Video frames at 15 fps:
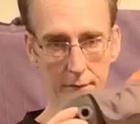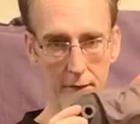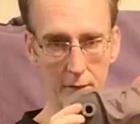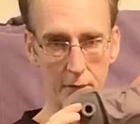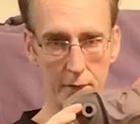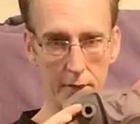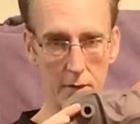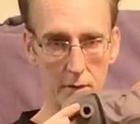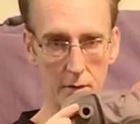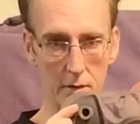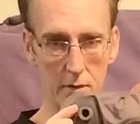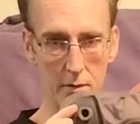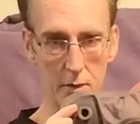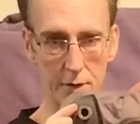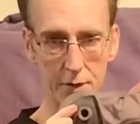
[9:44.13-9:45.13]
valve here
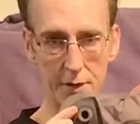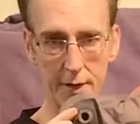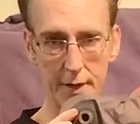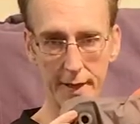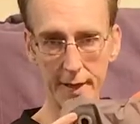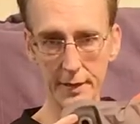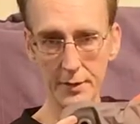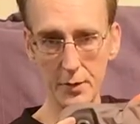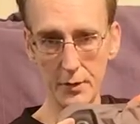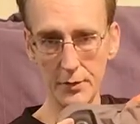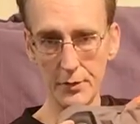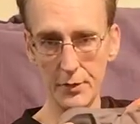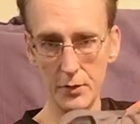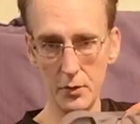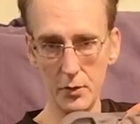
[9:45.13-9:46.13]
which connects
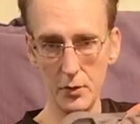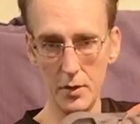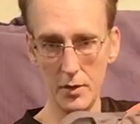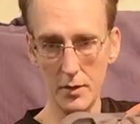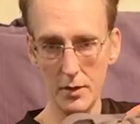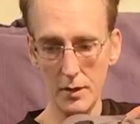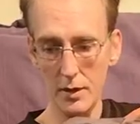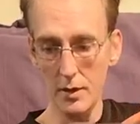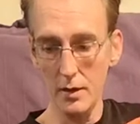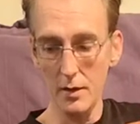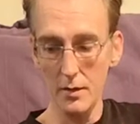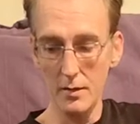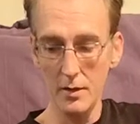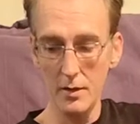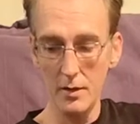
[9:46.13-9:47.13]
onto
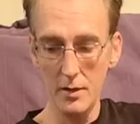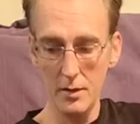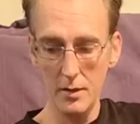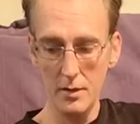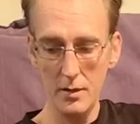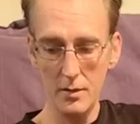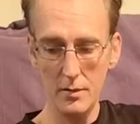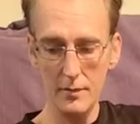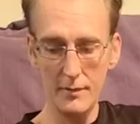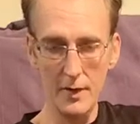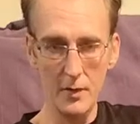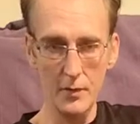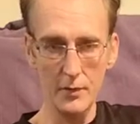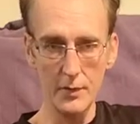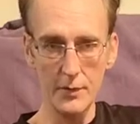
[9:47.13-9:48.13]
the
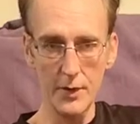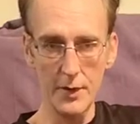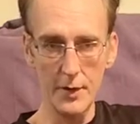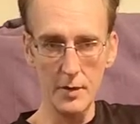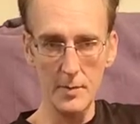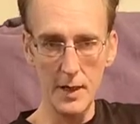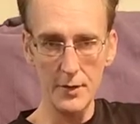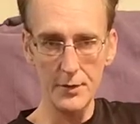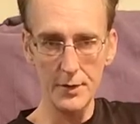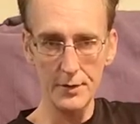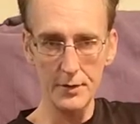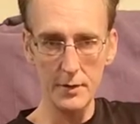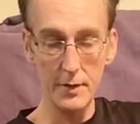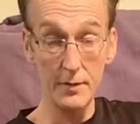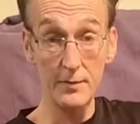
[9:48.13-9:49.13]
valve of your air
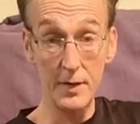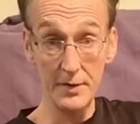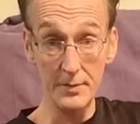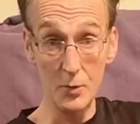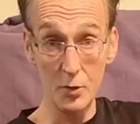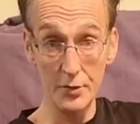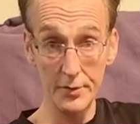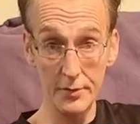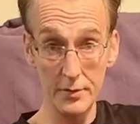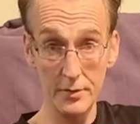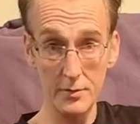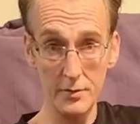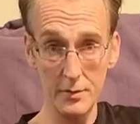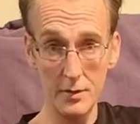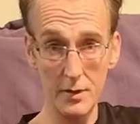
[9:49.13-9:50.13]
mattress, and it fits most.
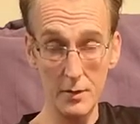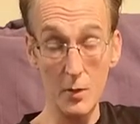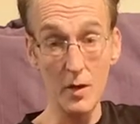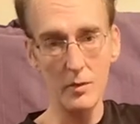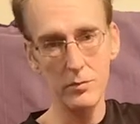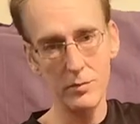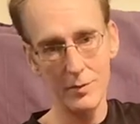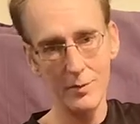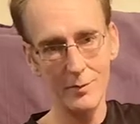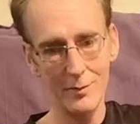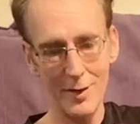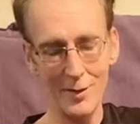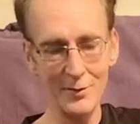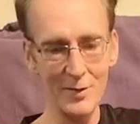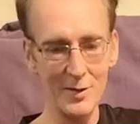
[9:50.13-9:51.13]
Well,
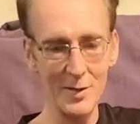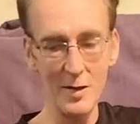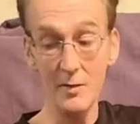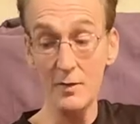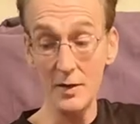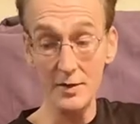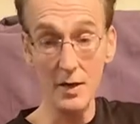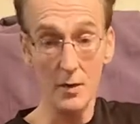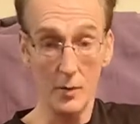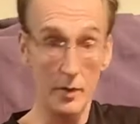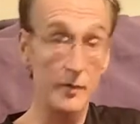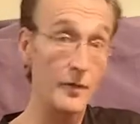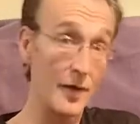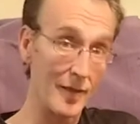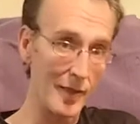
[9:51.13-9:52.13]
I say that, it fits that
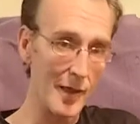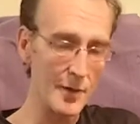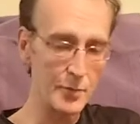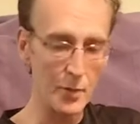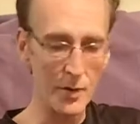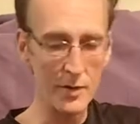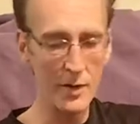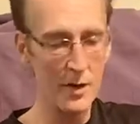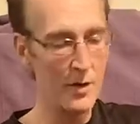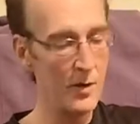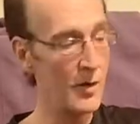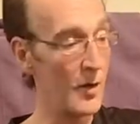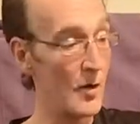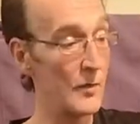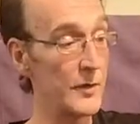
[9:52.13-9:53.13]
one, it fit the last one,
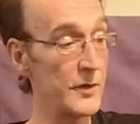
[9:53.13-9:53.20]
and